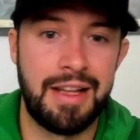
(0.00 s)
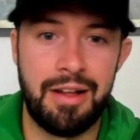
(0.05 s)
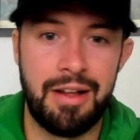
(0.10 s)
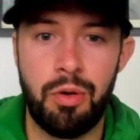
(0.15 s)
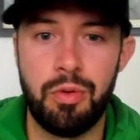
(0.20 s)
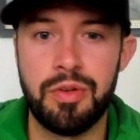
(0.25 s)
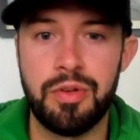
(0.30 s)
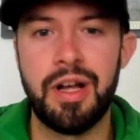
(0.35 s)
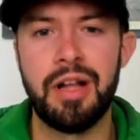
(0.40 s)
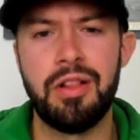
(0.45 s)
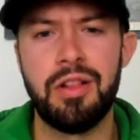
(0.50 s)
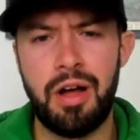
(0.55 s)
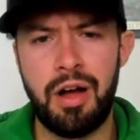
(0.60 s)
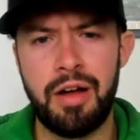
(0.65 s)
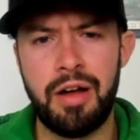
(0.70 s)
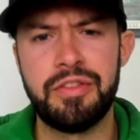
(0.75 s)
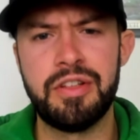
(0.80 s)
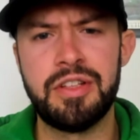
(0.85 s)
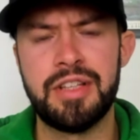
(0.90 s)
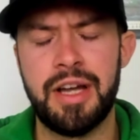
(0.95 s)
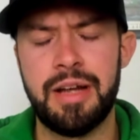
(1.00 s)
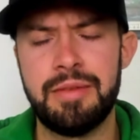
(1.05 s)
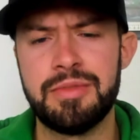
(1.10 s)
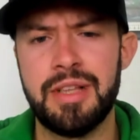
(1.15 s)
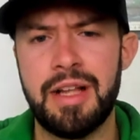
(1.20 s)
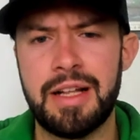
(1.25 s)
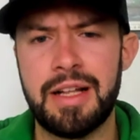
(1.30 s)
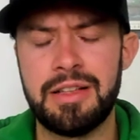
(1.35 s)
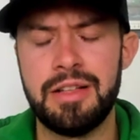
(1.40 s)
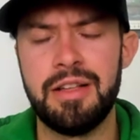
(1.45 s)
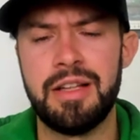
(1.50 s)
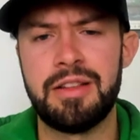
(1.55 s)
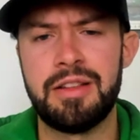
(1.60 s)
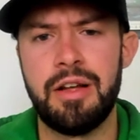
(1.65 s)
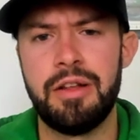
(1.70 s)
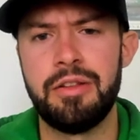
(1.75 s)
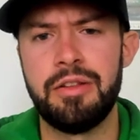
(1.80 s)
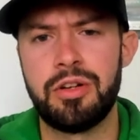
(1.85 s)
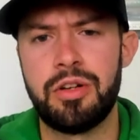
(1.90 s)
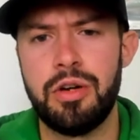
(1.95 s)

I always oftentimes I like to let the other